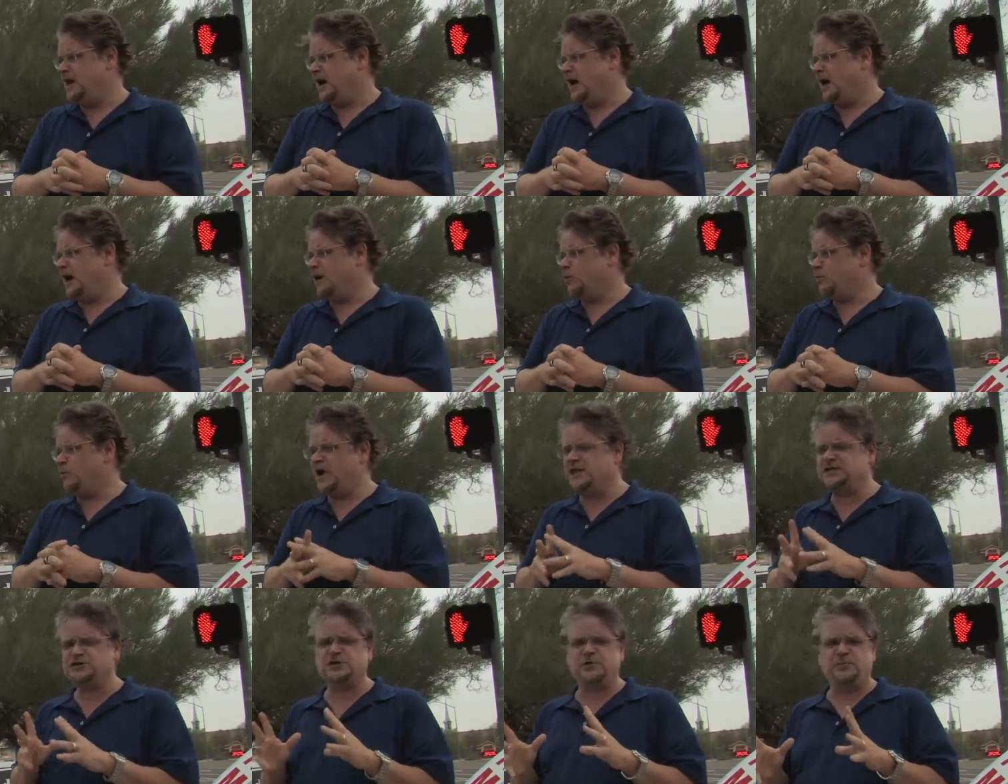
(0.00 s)
uh,
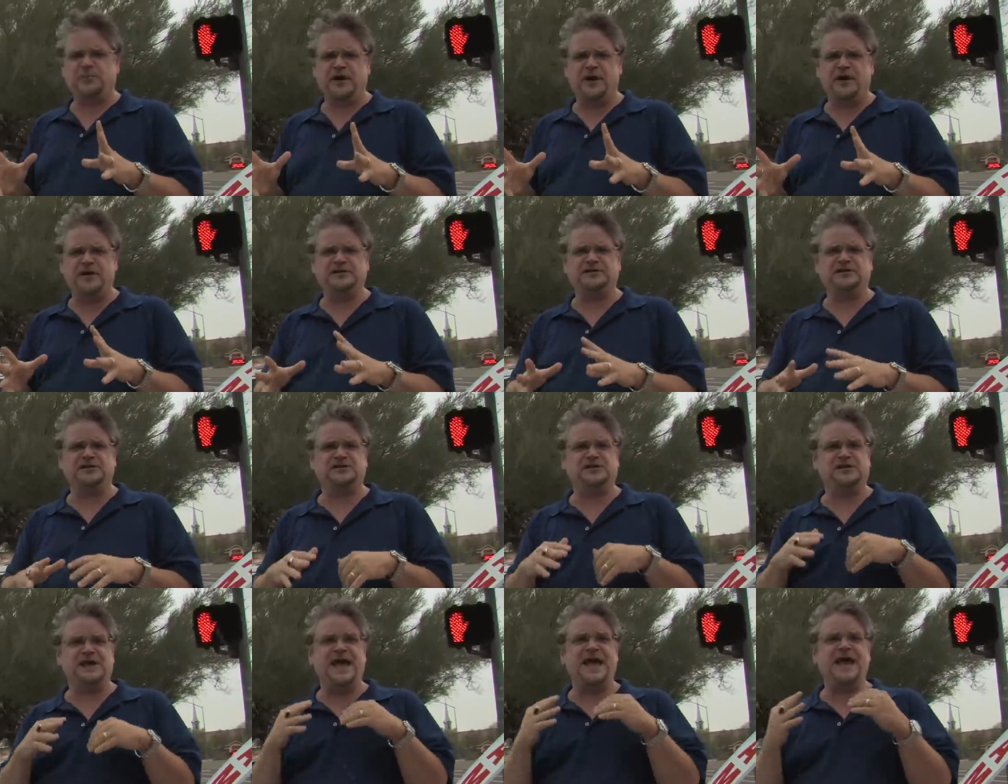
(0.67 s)
Russell Pearce
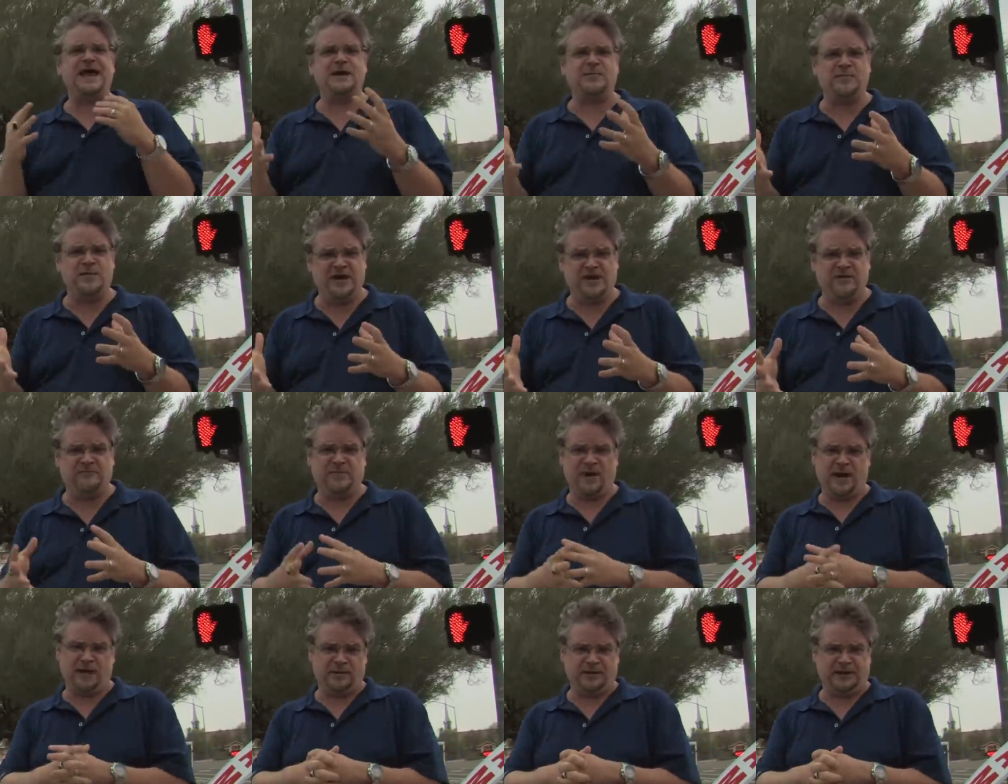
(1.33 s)
is an enemy
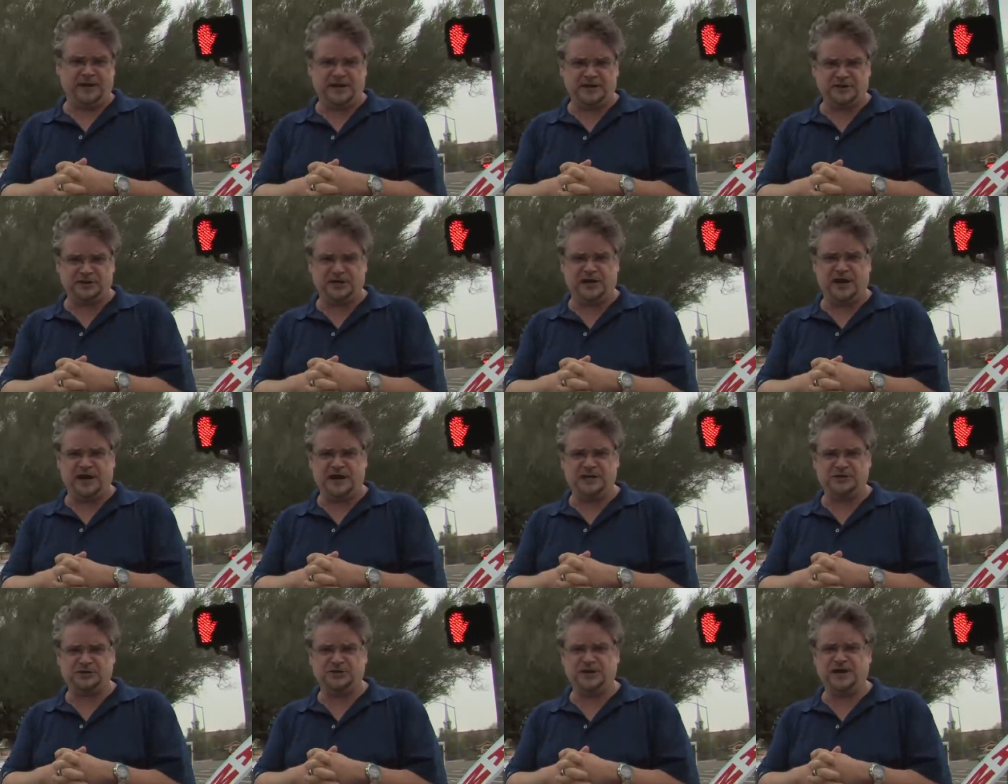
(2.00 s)
of public
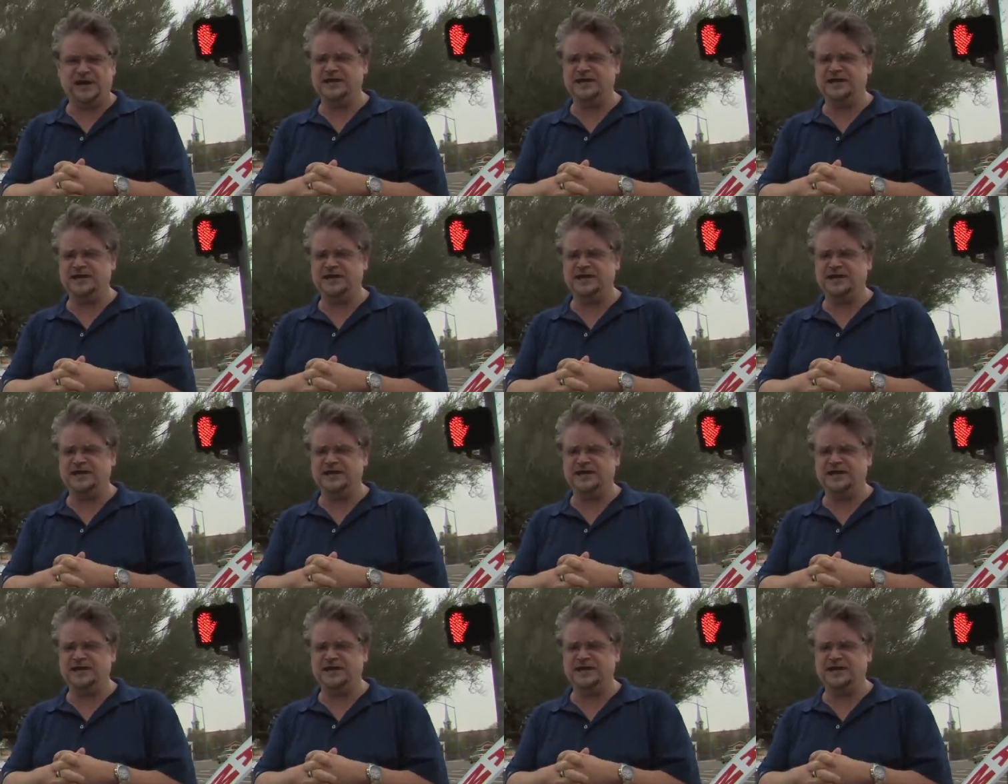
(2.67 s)
education.